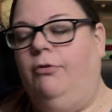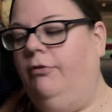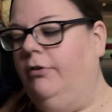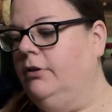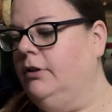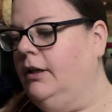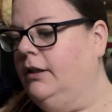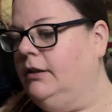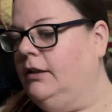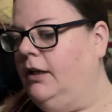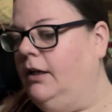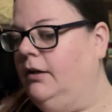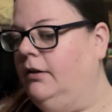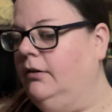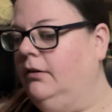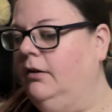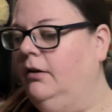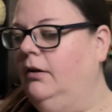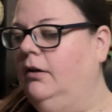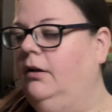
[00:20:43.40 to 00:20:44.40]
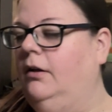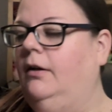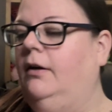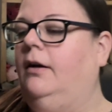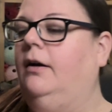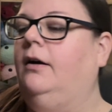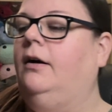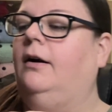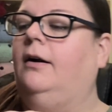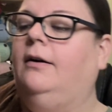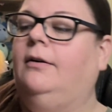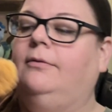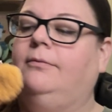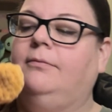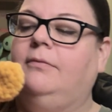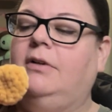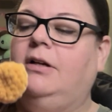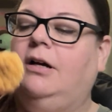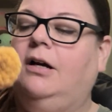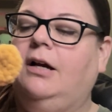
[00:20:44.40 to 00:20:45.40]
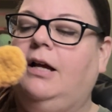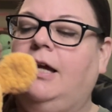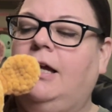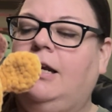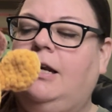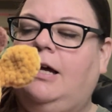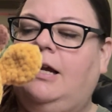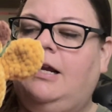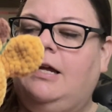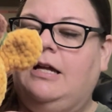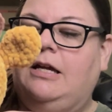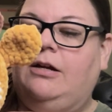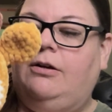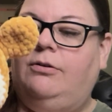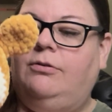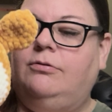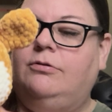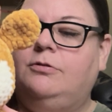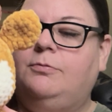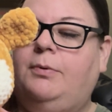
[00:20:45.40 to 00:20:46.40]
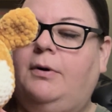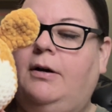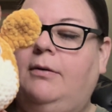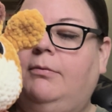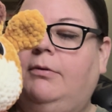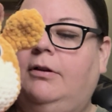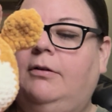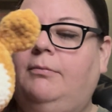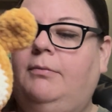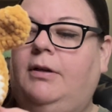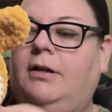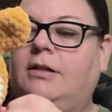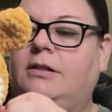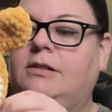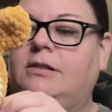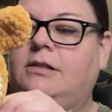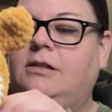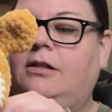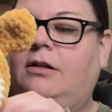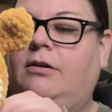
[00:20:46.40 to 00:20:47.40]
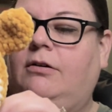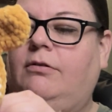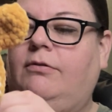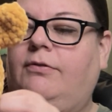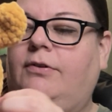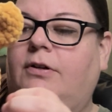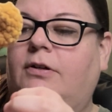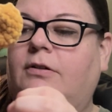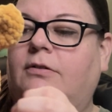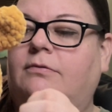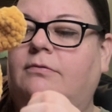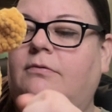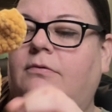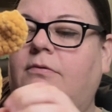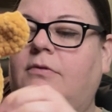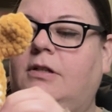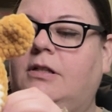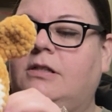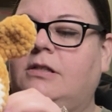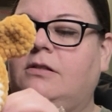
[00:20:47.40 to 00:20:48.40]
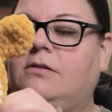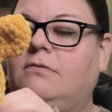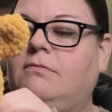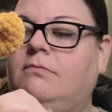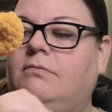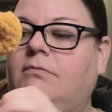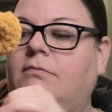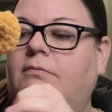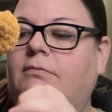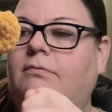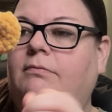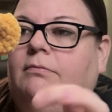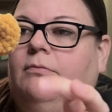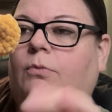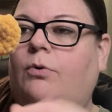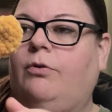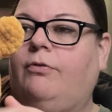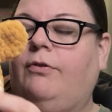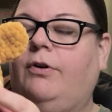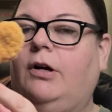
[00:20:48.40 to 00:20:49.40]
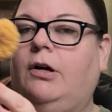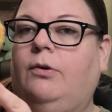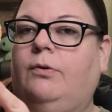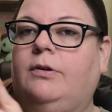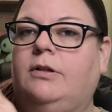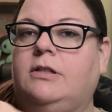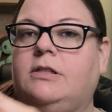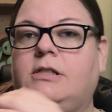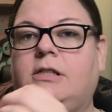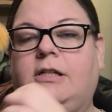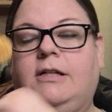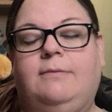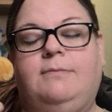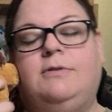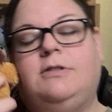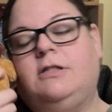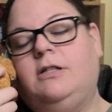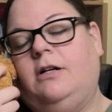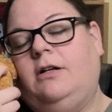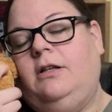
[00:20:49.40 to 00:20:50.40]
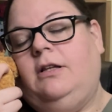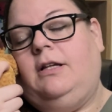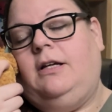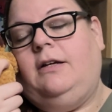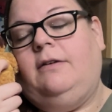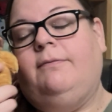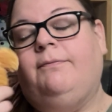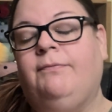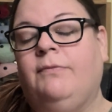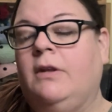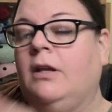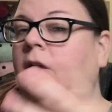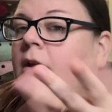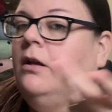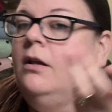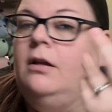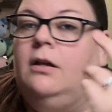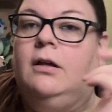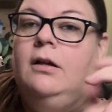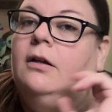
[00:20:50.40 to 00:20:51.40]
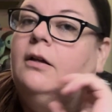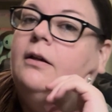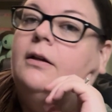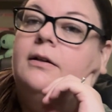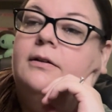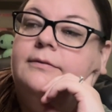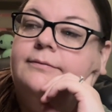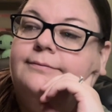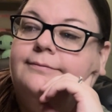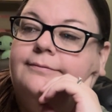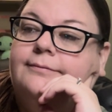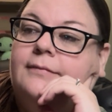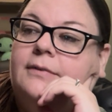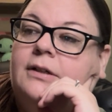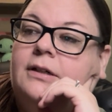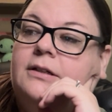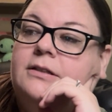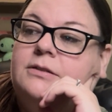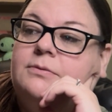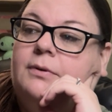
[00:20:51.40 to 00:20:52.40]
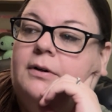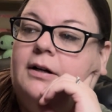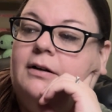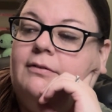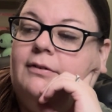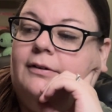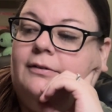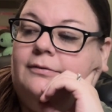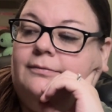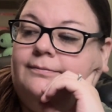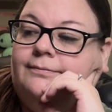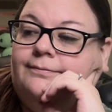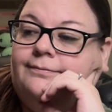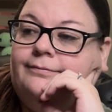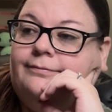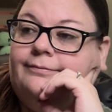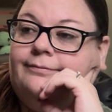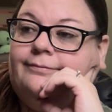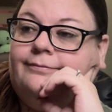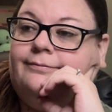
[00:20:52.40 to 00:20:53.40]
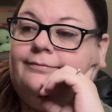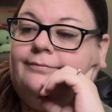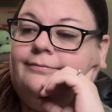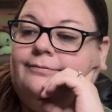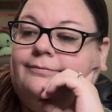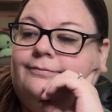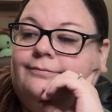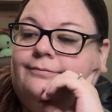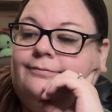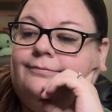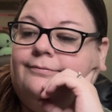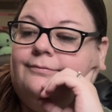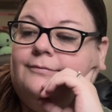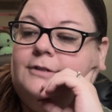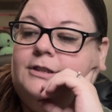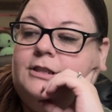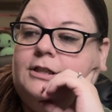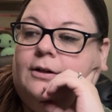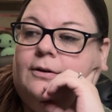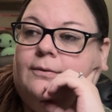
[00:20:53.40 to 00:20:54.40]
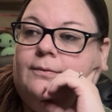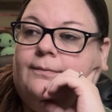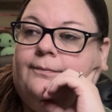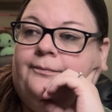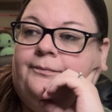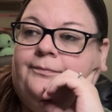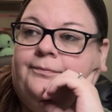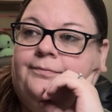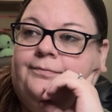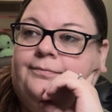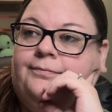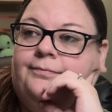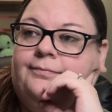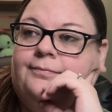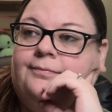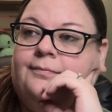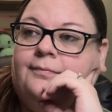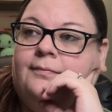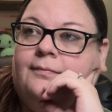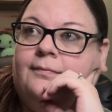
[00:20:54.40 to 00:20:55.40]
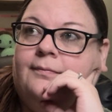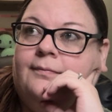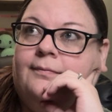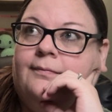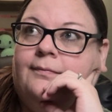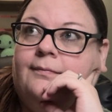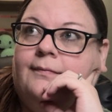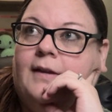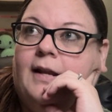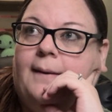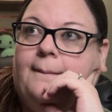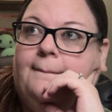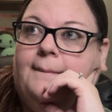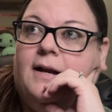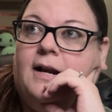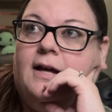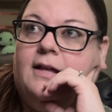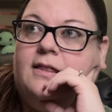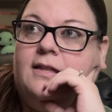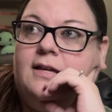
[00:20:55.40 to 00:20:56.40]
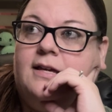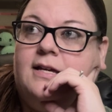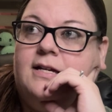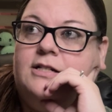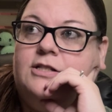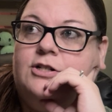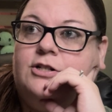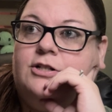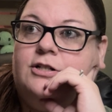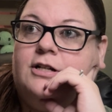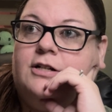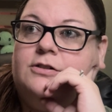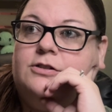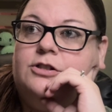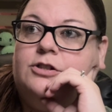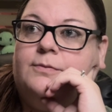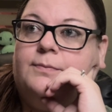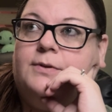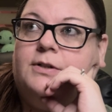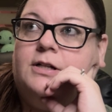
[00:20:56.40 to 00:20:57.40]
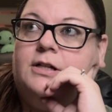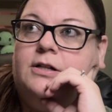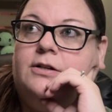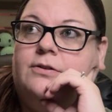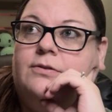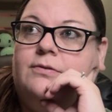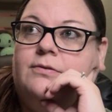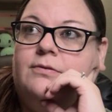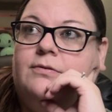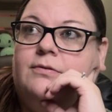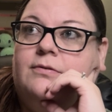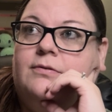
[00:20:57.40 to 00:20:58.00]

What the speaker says: over like that. Again, not a huge problem because if you're it's more for going to sleep, snuggling. It is whatever. So, but I think he turned out super cute.